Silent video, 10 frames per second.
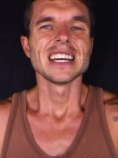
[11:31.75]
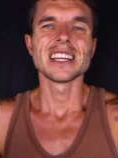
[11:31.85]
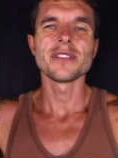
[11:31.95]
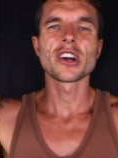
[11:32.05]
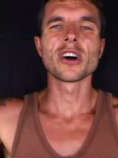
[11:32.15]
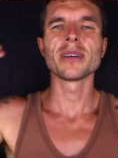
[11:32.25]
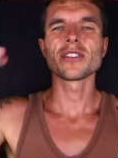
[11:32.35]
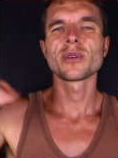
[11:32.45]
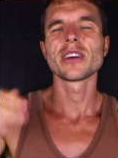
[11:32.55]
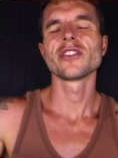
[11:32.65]
Leave your
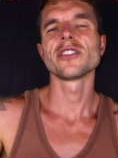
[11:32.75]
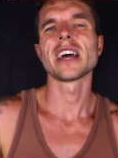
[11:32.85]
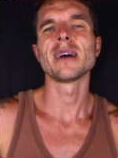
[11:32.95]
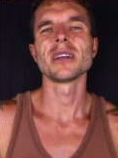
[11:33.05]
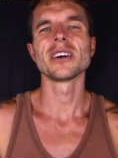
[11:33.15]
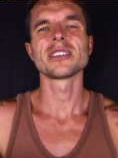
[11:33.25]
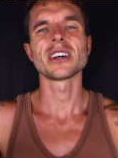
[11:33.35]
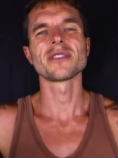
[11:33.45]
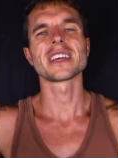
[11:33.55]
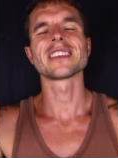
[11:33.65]
comments, questions down below.
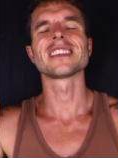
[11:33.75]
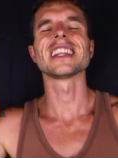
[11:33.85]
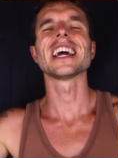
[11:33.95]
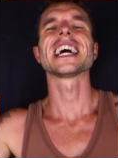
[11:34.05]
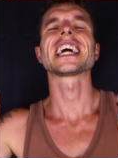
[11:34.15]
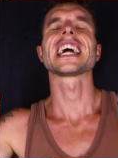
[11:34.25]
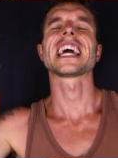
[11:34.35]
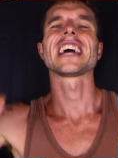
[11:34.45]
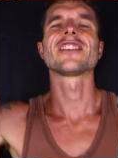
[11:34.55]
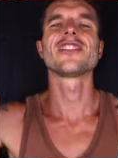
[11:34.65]
Don't forget to like
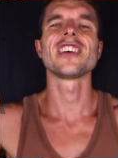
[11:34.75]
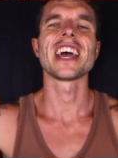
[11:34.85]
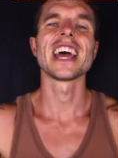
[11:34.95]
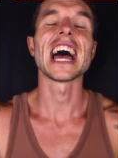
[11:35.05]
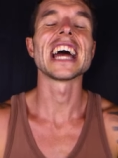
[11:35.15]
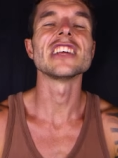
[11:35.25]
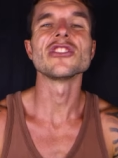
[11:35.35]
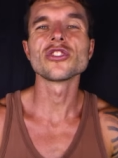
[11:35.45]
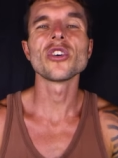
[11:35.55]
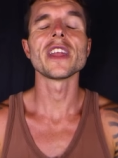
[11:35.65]
and share and
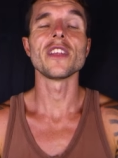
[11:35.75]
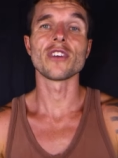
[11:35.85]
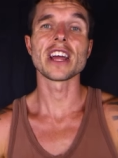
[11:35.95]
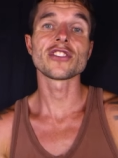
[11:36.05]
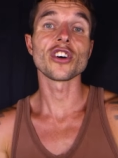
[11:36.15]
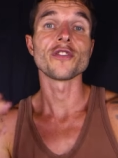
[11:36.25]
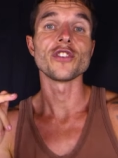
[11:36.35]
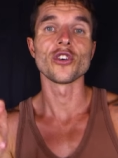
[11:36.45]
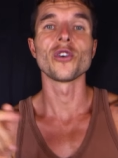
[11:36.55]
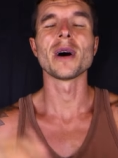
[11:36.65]
enjoy the rest of
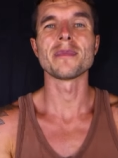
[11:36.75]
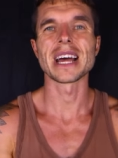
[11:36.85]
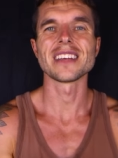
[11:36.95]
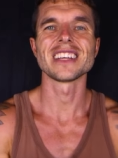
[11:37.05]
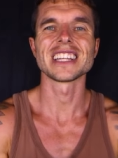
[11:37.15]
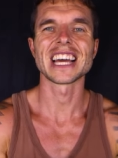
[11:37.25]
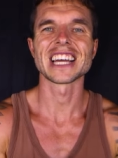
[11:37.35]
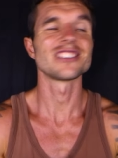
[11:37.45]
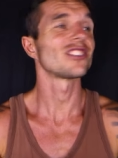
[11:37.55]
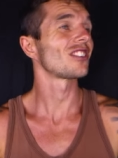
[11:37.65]
your amazing
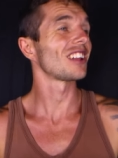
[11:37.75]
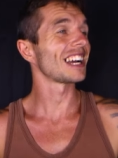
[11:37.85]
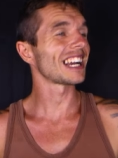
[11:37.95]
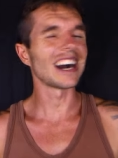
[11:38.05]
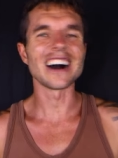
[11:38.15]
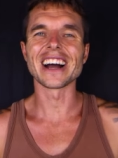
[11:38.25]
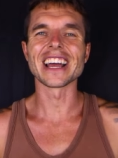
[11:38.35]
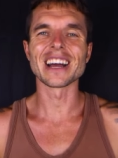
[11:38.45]
day, just like I